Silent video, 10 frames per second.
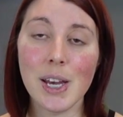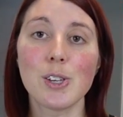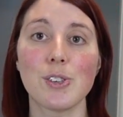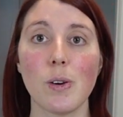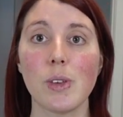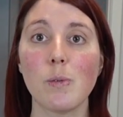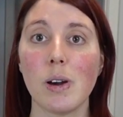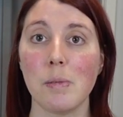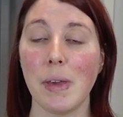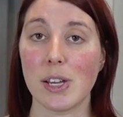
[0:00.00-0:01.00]
So you
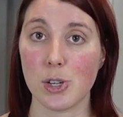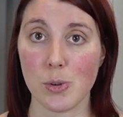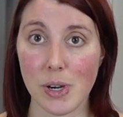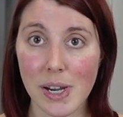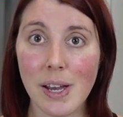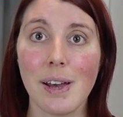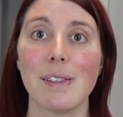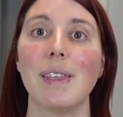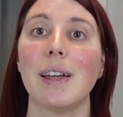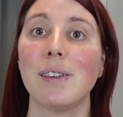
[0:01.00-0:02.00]
want to make sure
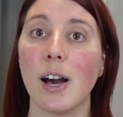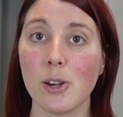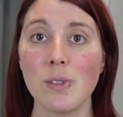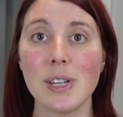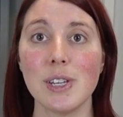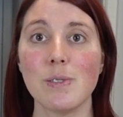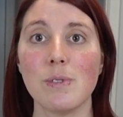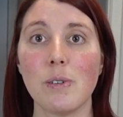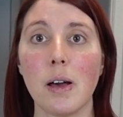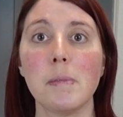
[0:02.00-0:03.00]
that not only do you
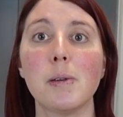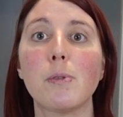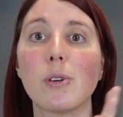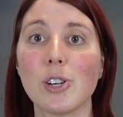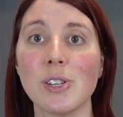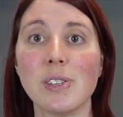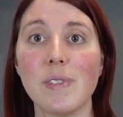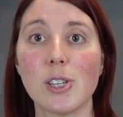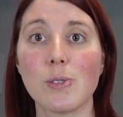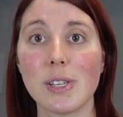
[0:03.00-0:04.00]
know how many portions of
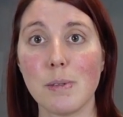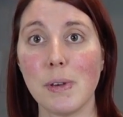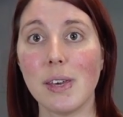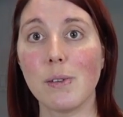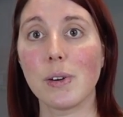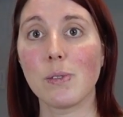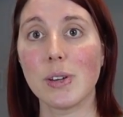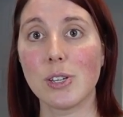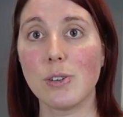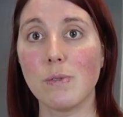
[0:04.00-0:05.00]
each recipe you are
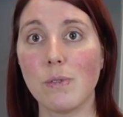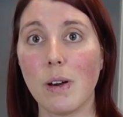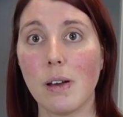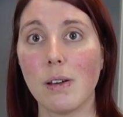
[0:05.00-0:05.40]
going to,